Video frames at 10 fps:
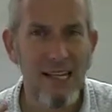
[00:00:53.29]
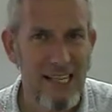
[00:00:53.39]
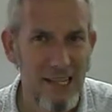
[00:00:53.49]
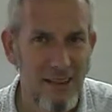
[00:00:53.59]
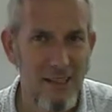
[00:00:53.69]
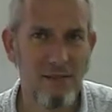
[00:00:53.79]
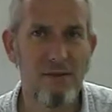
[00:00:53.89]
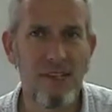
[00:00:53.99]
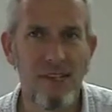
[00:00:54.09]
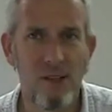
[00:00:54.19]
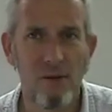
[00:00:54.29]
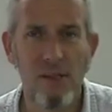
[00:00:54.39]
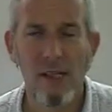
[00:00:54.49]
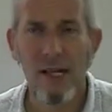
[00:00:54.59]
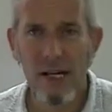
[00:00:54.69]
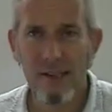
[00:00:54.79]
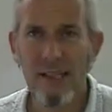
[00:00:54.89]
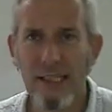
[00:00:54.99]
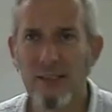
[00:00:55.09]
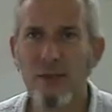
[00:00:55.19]
In this video, I'd
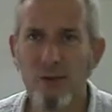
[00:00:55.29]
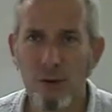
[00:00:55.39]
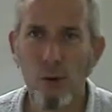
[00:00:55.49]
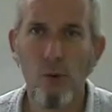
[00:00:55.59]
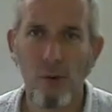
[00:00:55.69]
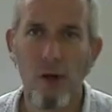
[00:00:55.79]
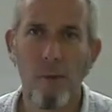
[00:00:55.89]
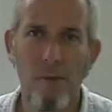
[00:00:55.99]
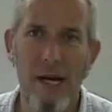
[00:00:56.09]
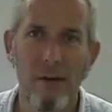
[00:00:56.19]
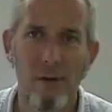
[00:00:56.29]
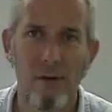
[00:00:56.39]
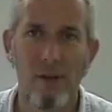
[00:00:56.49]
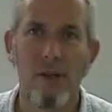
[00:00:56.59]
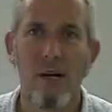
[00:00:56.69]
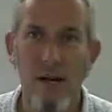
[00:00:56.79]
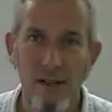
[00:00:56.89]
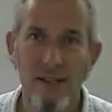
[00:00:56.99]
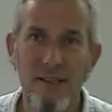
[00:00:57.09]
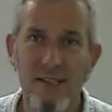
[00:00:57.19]
like to talk about
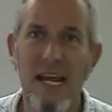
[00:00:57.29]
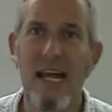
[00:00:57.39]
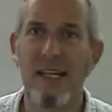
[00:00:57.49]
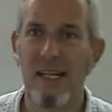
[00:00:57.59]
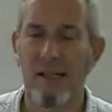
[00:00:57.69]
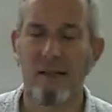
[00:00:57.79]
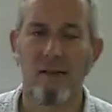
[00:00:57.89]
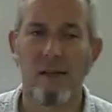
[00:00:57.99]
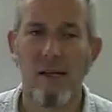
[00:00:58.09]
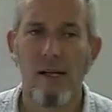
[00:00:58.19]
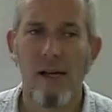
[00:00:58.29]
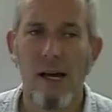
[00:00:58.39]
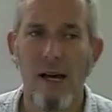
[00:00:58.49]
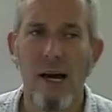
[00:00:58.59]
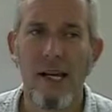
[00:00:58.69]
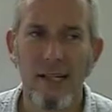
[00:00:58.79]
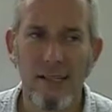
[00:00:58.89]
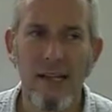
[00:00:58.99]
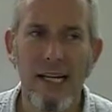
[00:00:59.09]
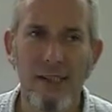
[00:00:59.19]
understanding. Uh, and I'd
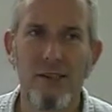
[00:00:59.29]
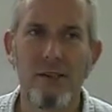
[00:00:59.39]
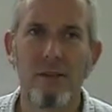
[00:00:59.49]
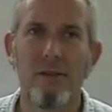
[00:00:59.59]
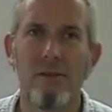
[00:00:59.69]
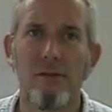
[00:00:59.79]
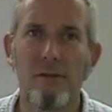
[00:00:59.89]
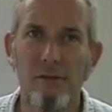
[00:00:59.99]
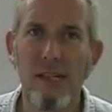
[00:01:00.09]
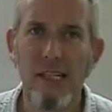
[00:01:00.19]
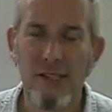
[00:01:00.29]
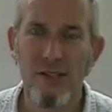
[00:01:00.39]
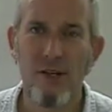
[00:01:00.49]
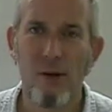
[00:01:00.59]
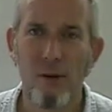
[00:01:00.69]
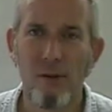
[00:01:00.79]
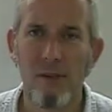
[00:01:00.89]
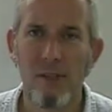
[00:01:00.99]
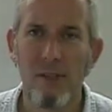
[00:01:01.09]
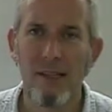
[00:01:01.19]
like to really show
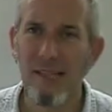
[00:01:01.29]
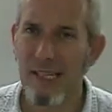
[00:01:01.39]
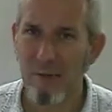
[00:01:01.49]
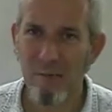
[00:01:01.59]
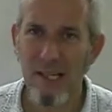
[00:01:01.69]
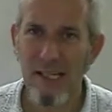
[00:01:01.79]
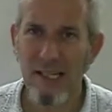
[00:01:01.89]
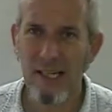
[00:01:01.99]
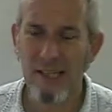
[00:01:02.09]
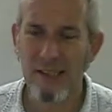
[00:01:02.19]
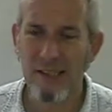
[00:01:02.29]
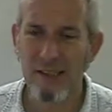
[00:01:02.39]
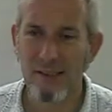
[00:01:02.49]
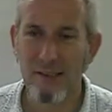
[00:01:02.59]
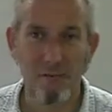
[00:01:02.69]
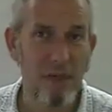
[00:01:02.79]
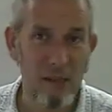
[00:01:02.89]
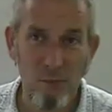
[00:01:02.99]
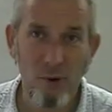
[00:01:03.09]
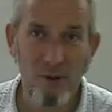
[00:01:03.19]
that in many cases, in
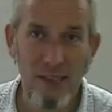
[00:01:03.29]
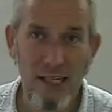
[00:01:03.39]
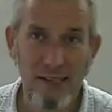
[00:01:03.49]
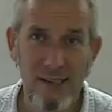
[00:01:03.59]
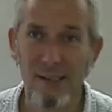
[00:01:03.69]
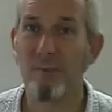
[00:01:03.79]
most cases,